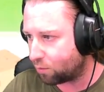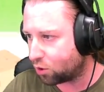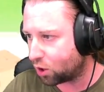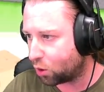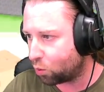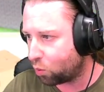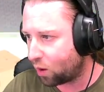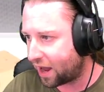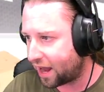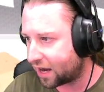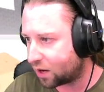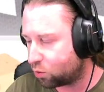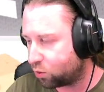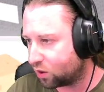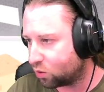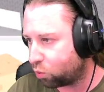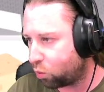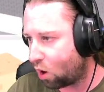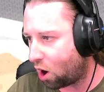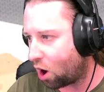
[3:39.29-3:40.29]
I'm going to work
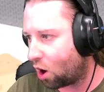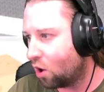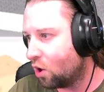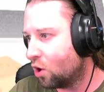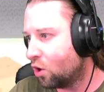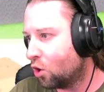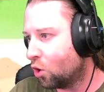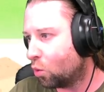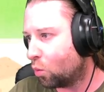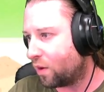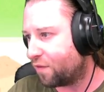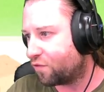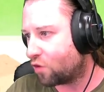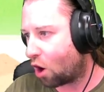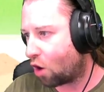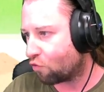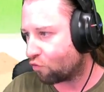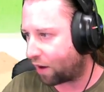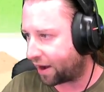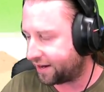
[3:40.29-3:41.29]
with what we've
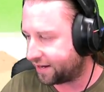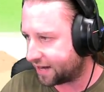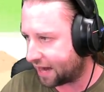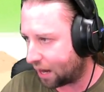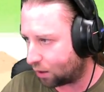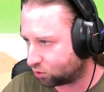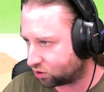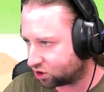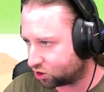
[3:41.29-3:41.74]
got right now.